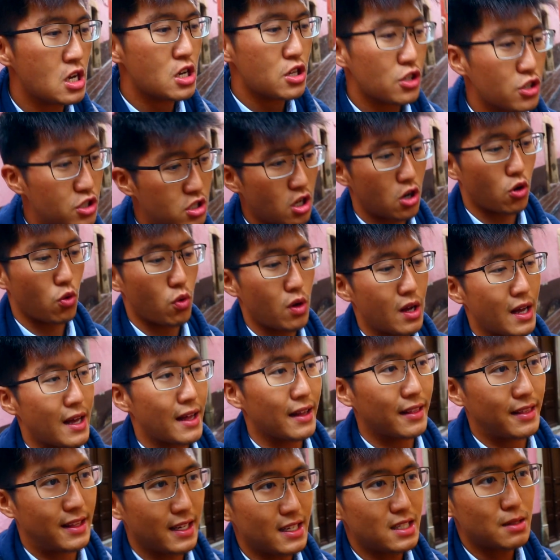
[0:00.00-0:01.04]
So
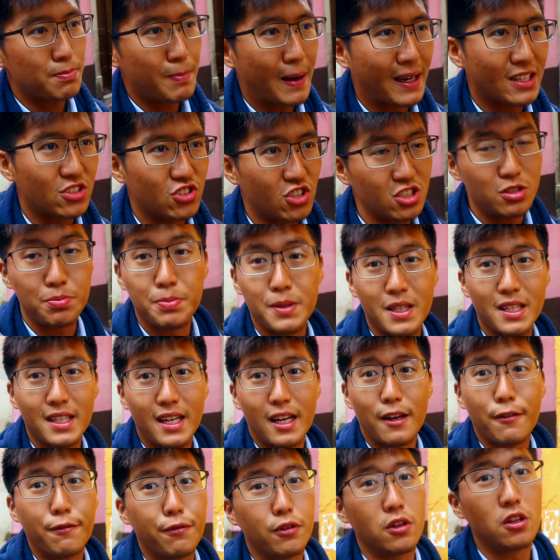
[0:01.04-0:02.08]
this might just be a
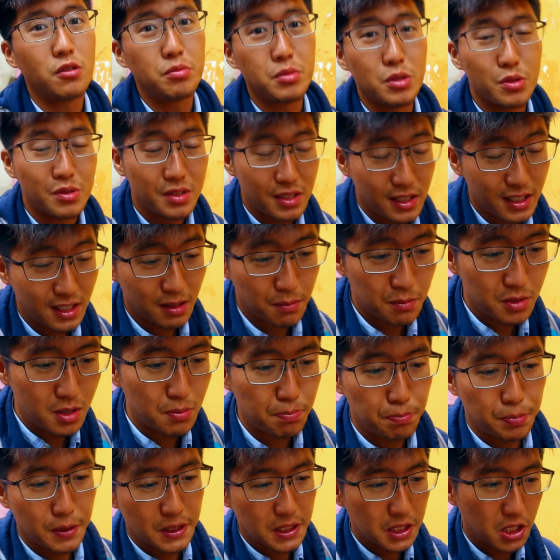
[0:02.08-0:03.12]
day full of museums
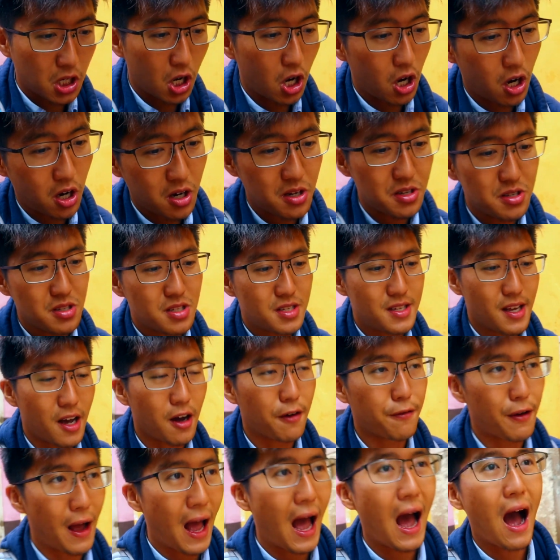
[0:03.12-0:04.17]
because
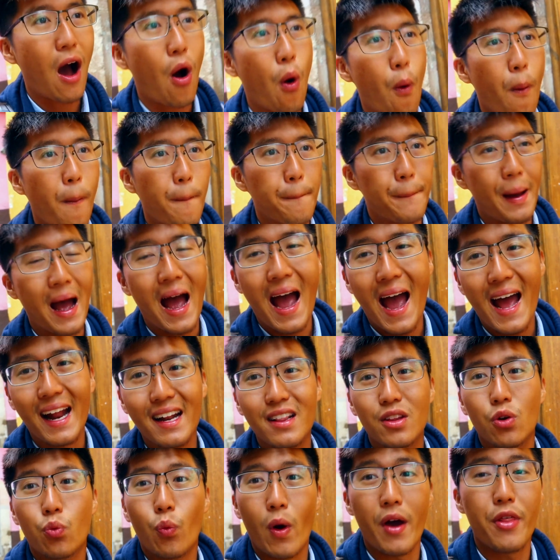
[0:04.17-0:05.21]
of how bad
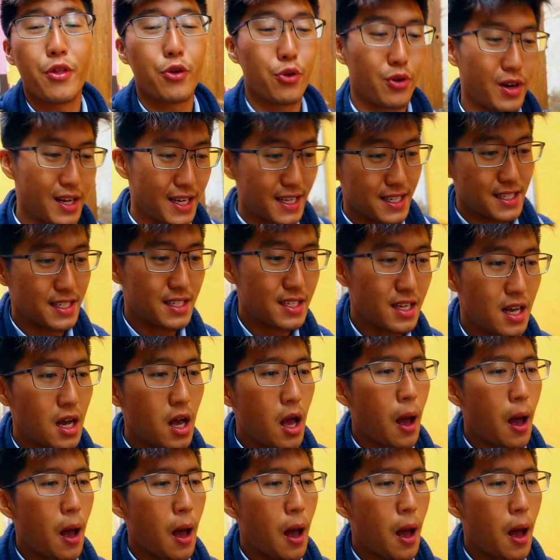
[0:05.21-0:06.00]
the weather is.